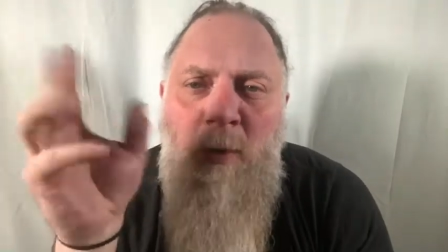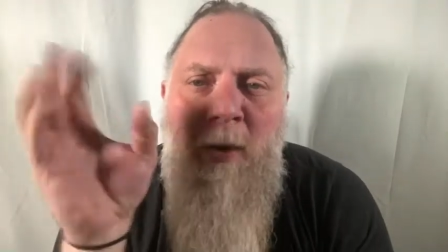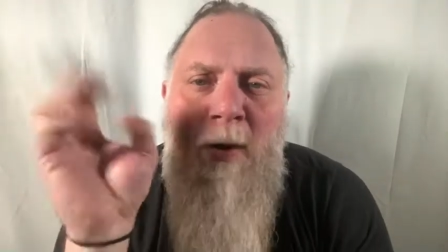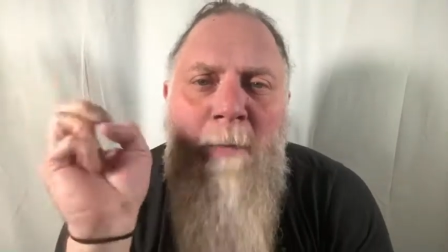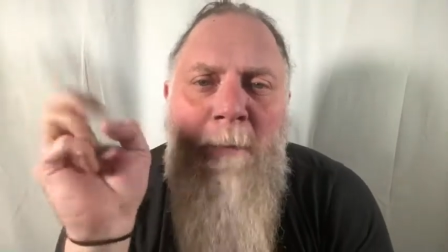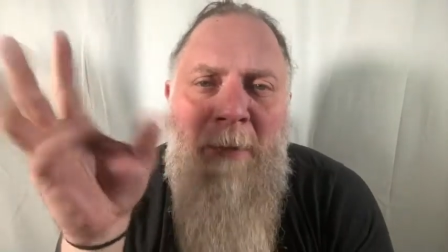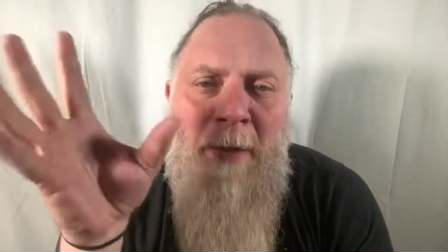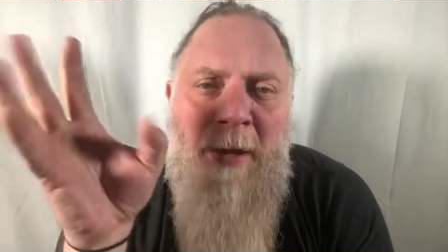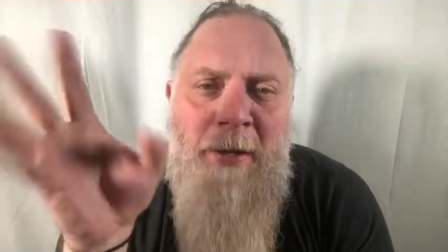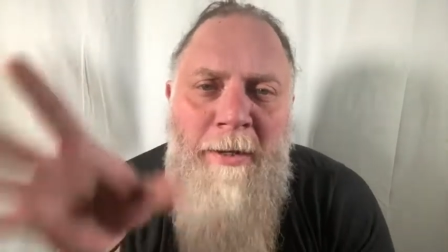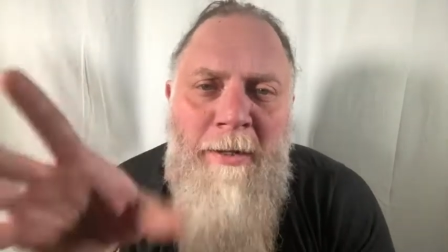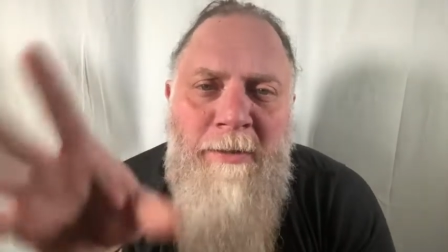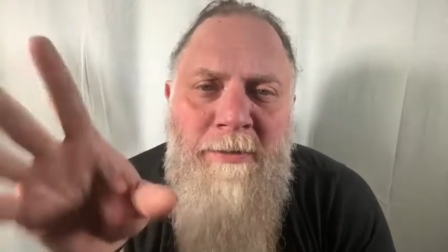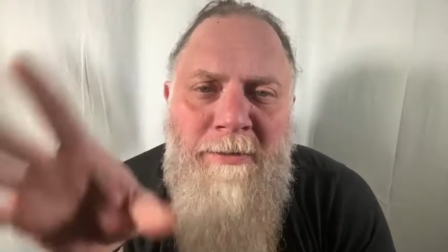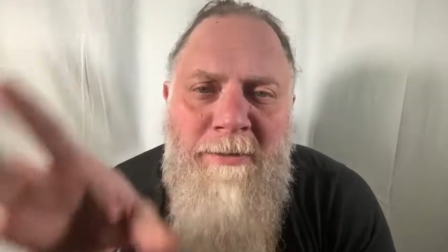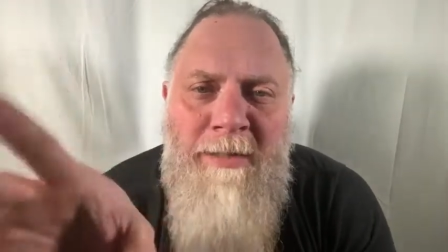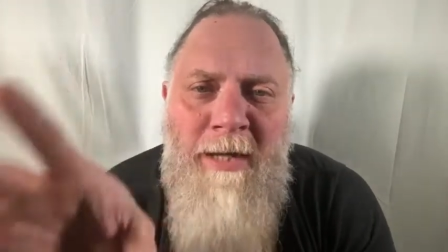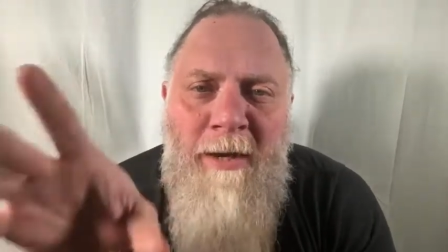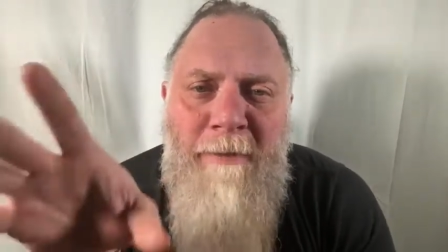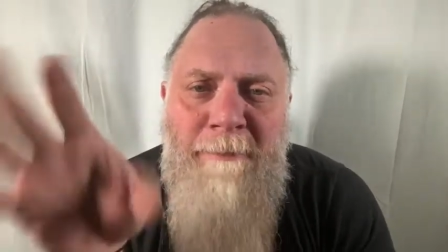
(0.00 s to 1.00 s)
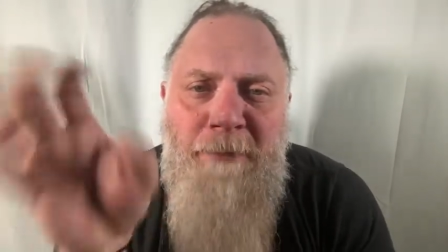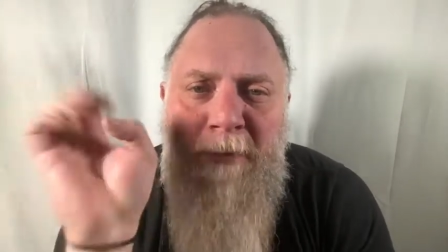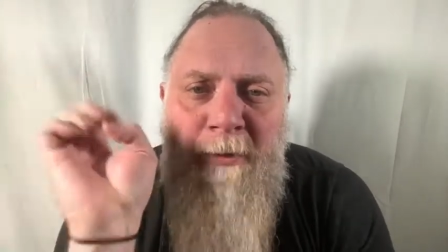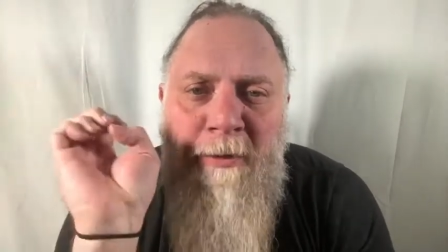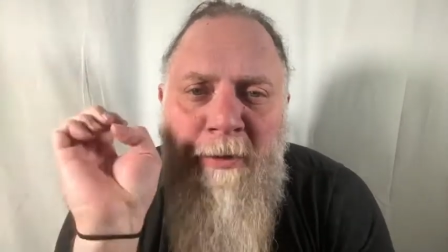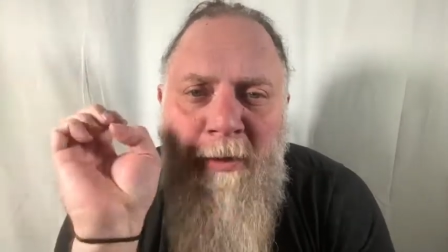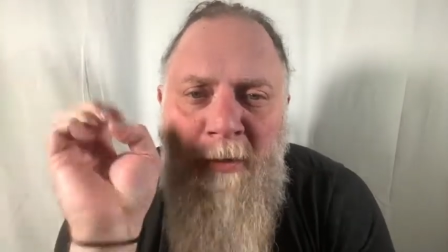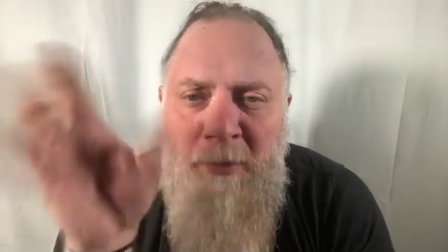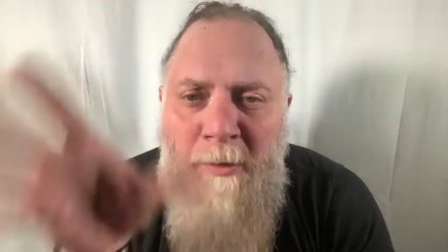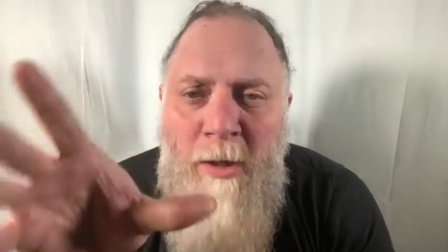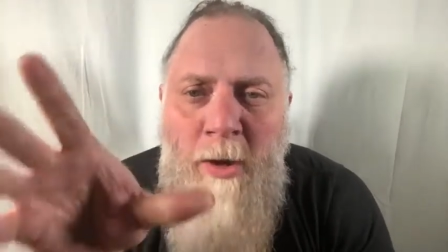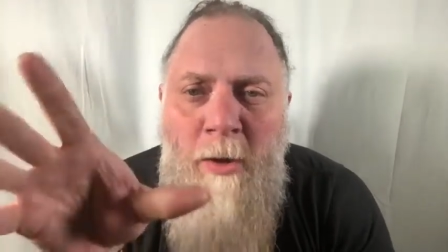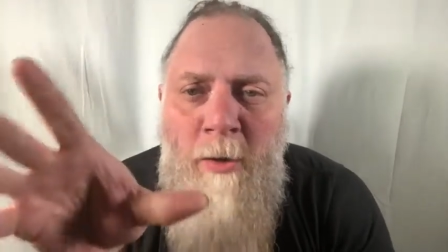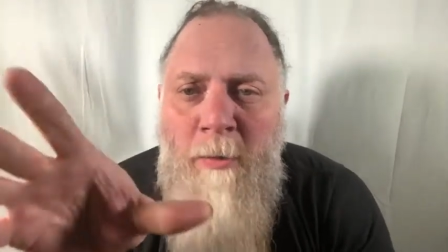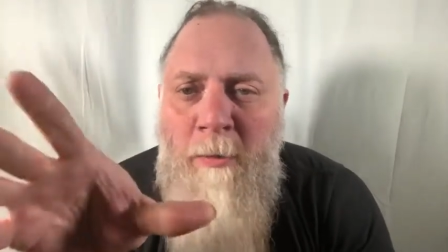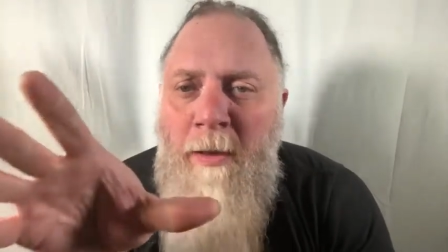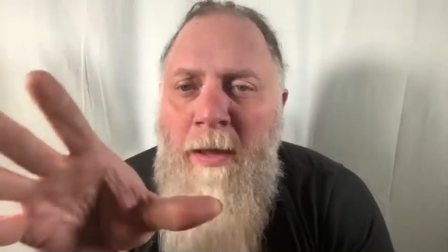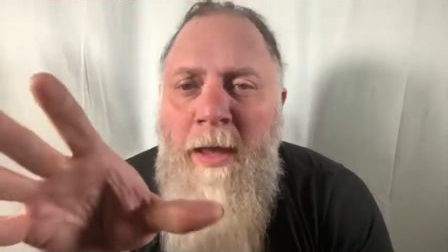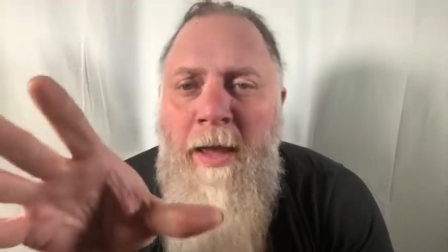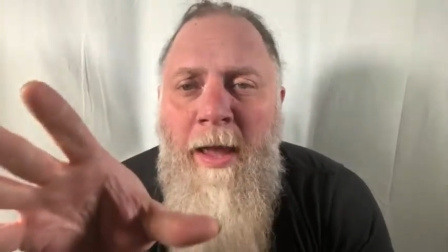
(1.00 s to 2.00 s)
are by yourself and you're
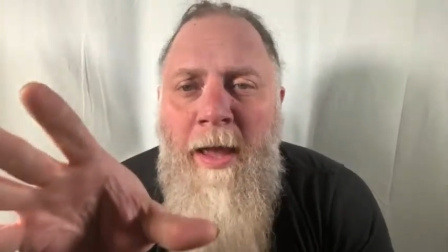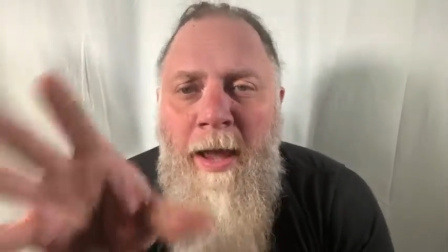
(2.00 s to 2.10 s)
alone